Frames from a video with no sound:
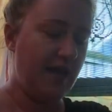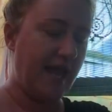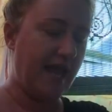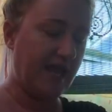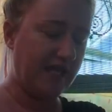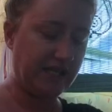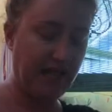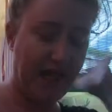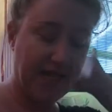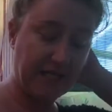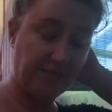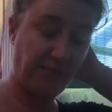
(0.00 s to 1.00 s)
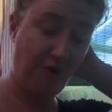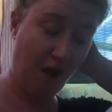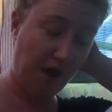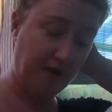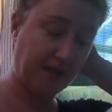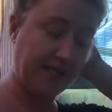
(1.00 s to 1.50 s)
And last
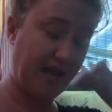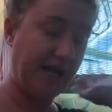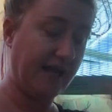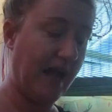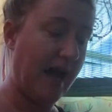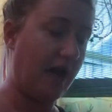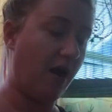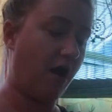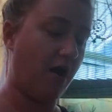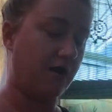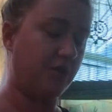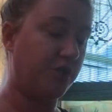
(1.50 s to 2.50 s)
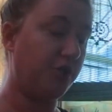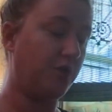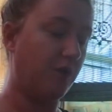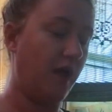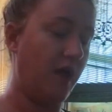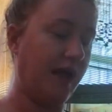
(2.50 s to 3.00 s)
products I got are
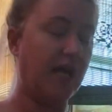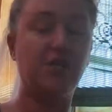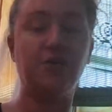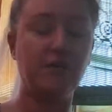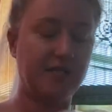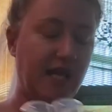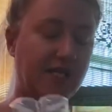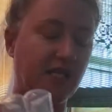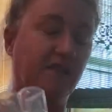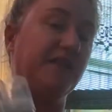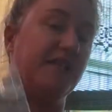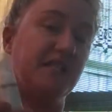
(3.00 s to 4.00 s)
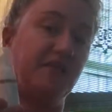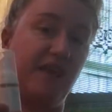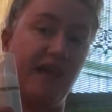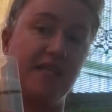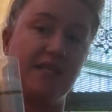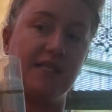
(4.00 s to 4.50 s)
two. I got two sets of these
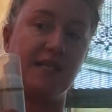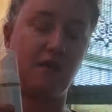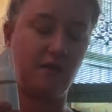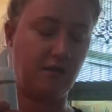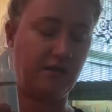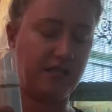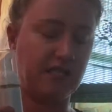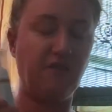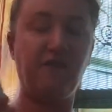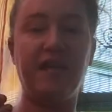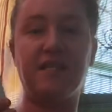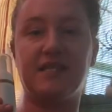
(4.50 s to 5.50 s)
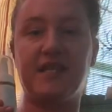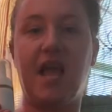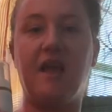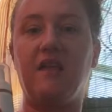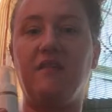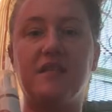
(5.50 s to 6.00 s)
face
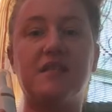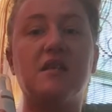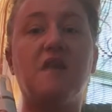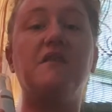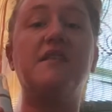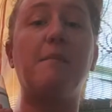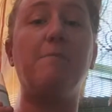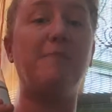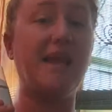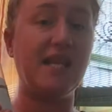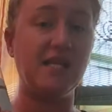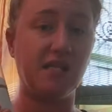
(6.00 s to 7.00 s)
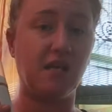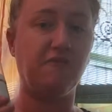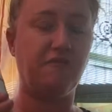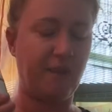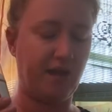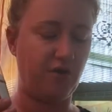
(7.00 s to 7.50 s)
set, and this stuff is amazing
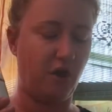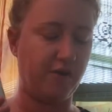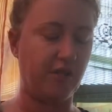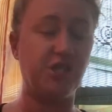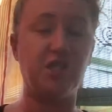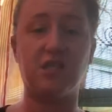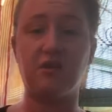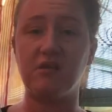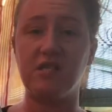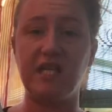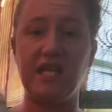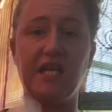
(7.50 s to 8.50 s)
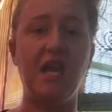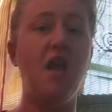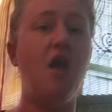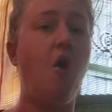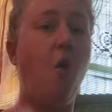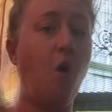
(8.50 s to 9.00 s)
for my daughter. She's 13,
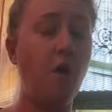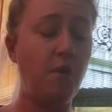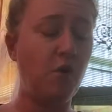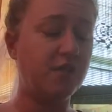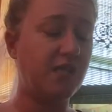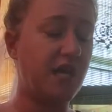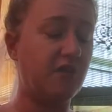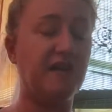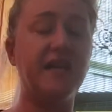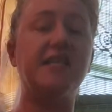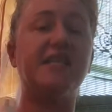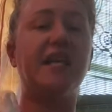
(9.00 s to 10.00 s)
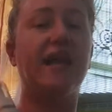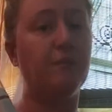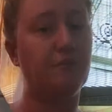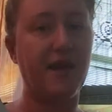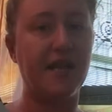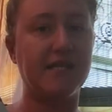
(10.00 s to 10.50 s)
hormones like crazy, and
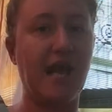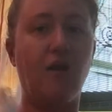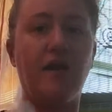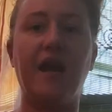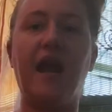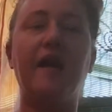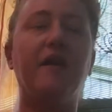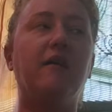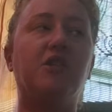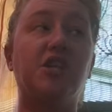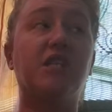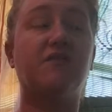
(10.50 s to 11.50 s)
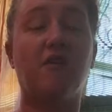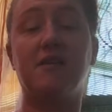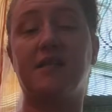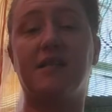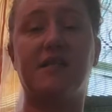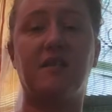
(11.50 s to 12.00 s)
breaks out, and she has very
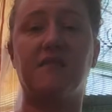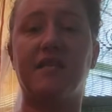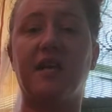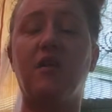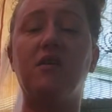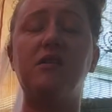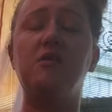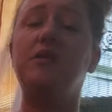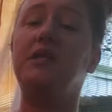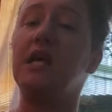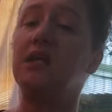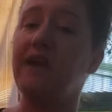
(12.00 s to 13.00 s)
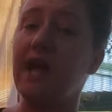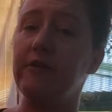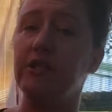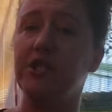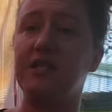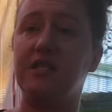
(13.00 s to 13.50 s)
sensitive skin also, and a lot of
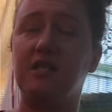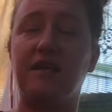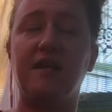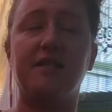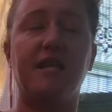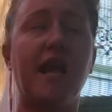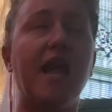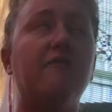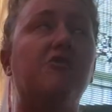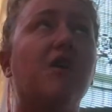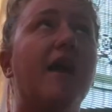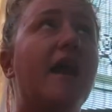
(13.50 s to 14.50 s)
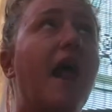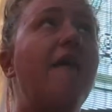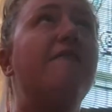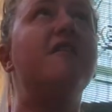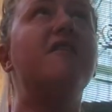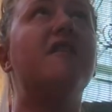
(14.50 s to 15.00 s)
allergies to things, and I have tried
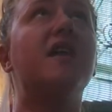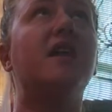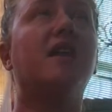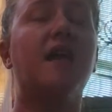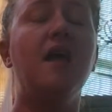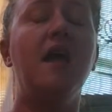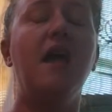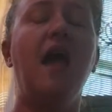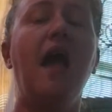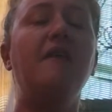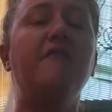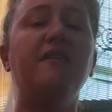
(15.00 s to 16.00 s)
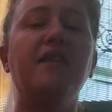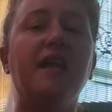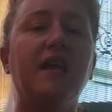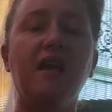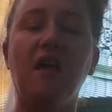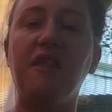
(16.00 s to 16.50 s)
everything,
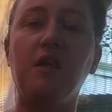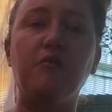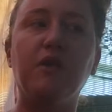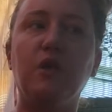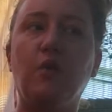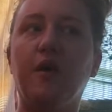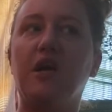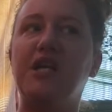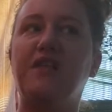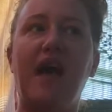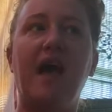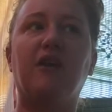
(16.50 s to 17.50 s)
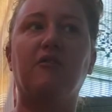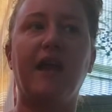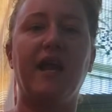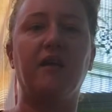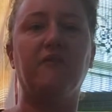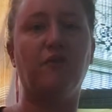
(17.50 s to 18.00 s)
and nothing really worked that
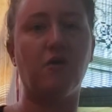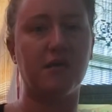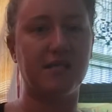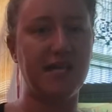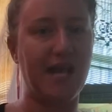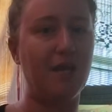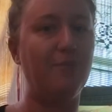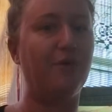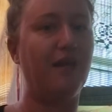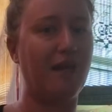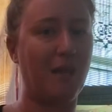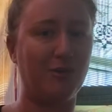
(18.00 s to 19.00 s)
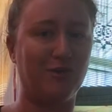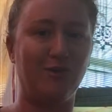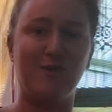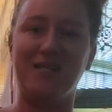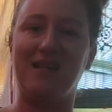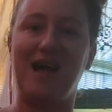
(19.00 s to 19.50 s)
great. And of course, again, putting
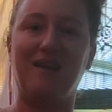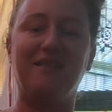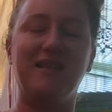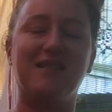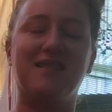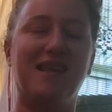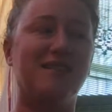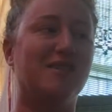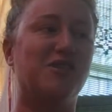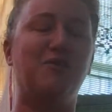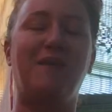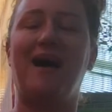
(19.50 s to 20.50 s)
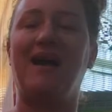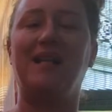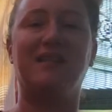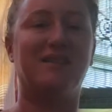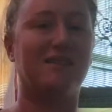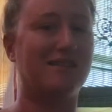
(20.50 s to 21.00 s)
chemicals, a lot of these things that you buy at
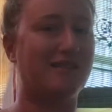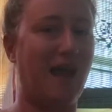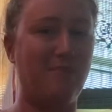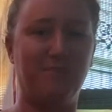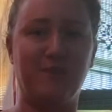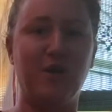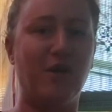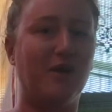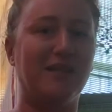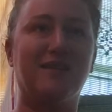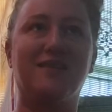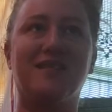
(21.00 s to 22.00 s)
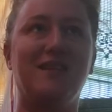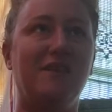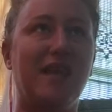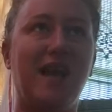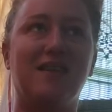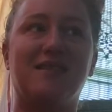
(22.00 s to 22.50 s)
at the
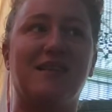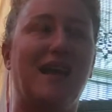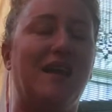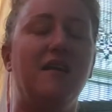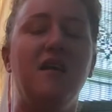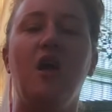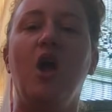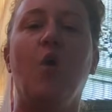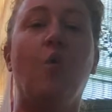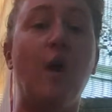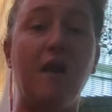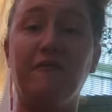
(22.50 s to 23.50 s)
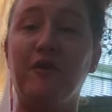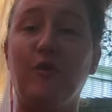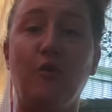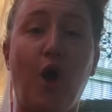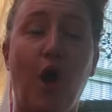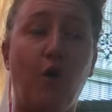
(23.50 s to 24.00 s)
CVS, at wherever
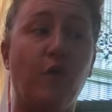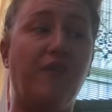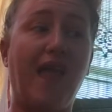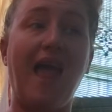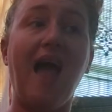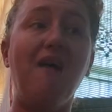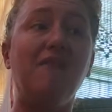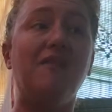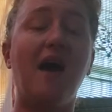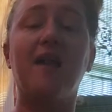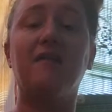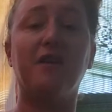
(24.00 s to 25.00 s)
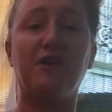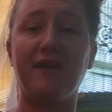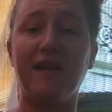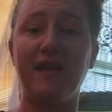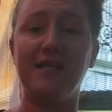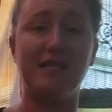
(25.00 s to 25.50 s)
you go, they have a lot of
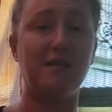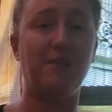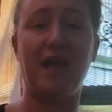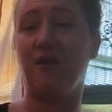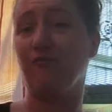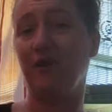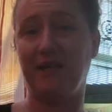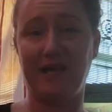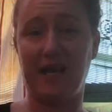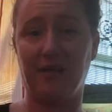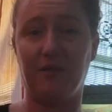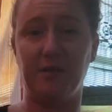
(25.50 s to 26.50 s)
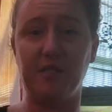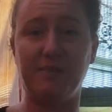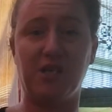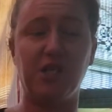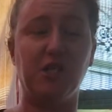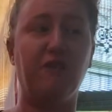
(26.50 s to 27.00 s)
ingredients in them that are really not good,
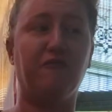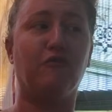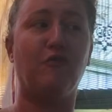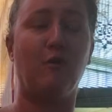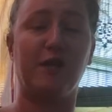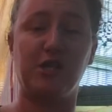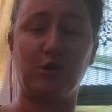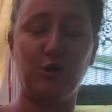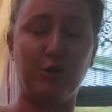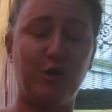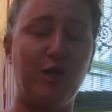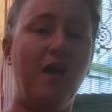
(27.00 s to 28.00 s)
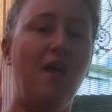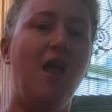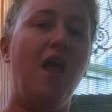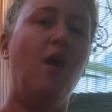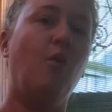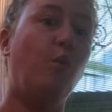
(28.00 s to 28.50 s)
especially for growing children
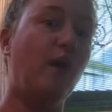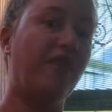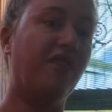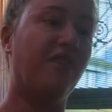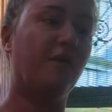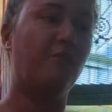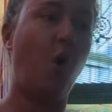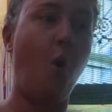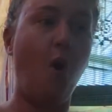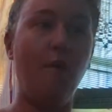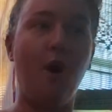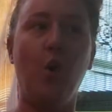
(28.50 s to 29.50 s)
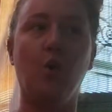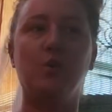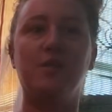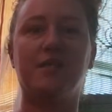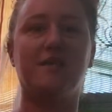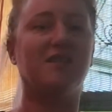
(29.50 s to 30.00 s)
with
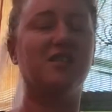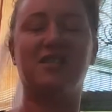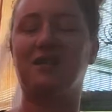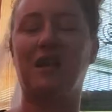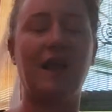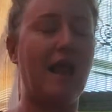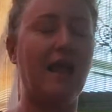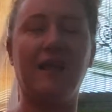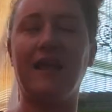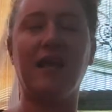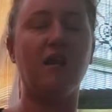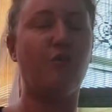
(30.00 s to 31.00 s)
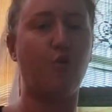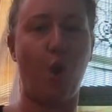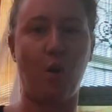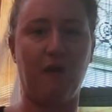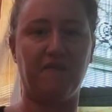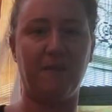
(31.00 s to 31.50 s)
hormones, and just it can
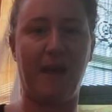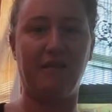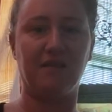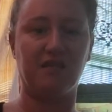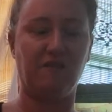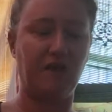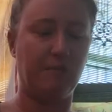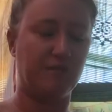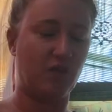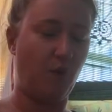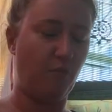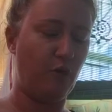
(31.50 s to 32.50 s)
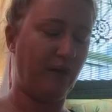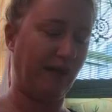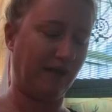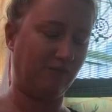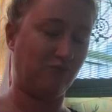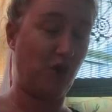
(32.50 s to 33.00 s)
throw off the balance of them. So I'm really
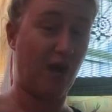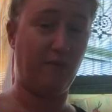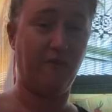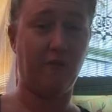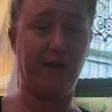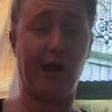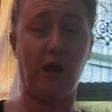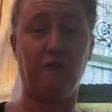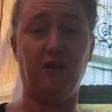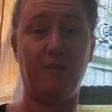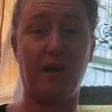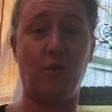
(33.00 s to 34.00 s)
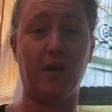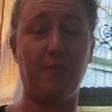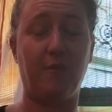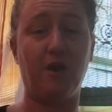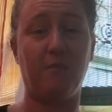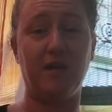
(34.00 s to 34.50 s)
trying to be very careful about what I
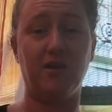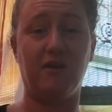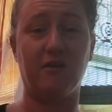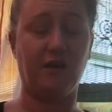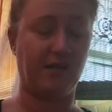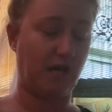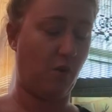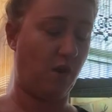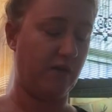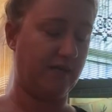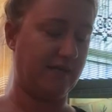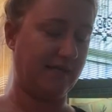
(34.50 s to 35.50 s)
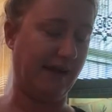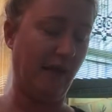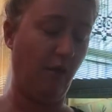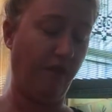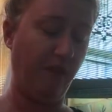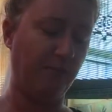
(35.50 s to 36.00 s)
put on my daughter because I want her to stay
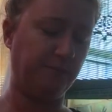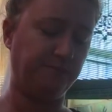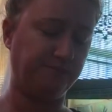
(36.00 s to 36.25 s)
healthy.